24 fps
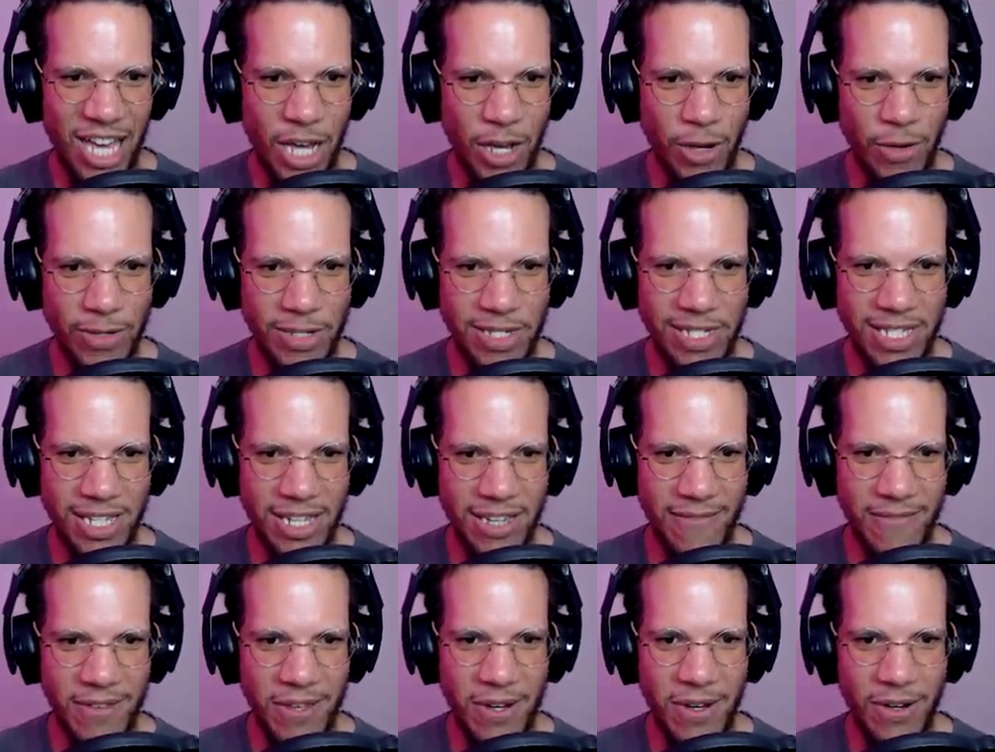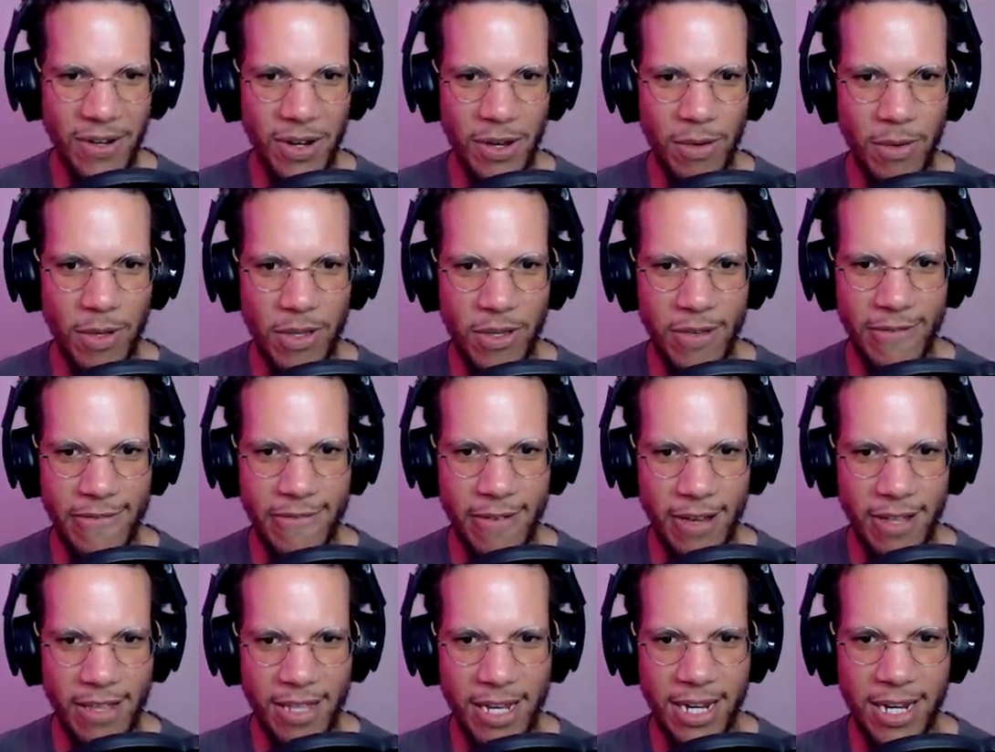oh, Steve, you don't know what you've
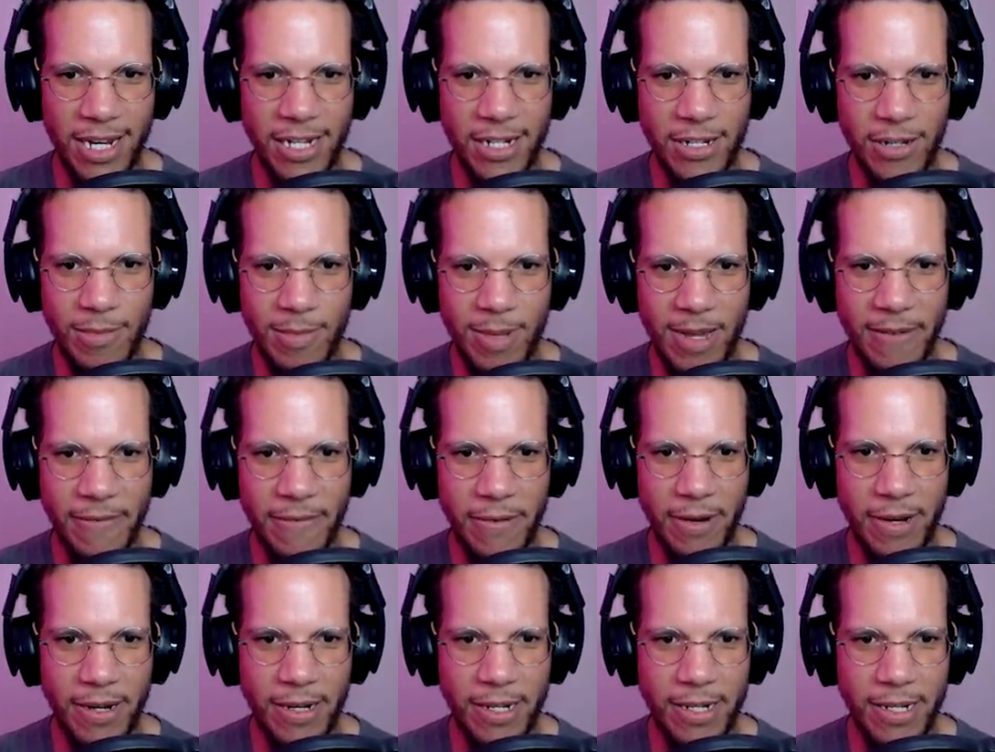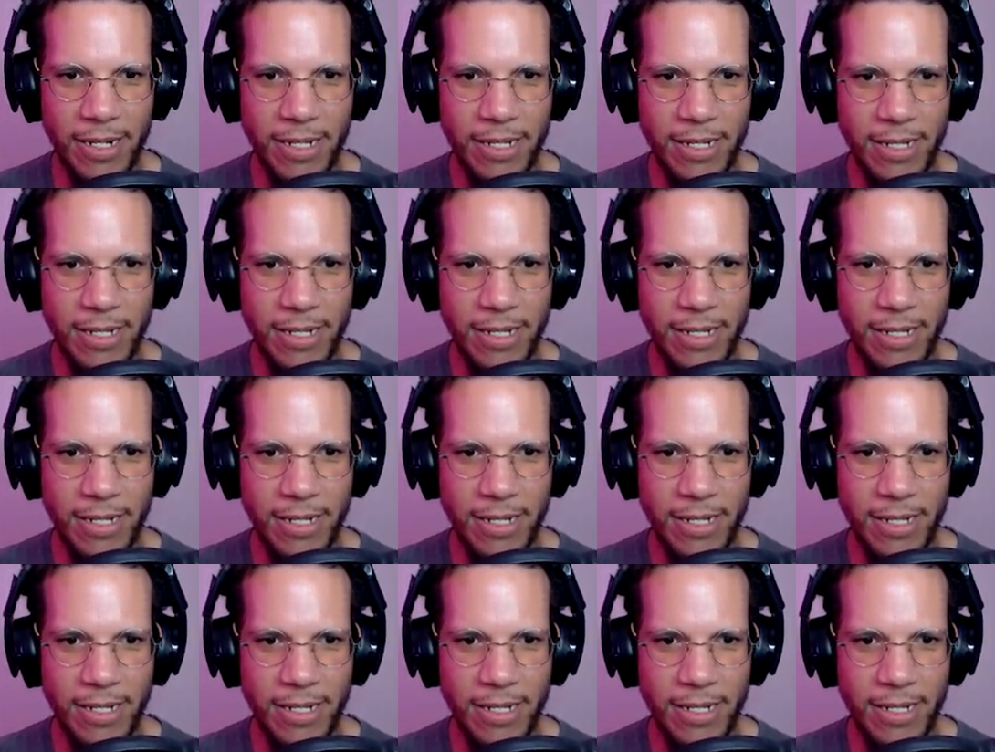fallen into, my friend.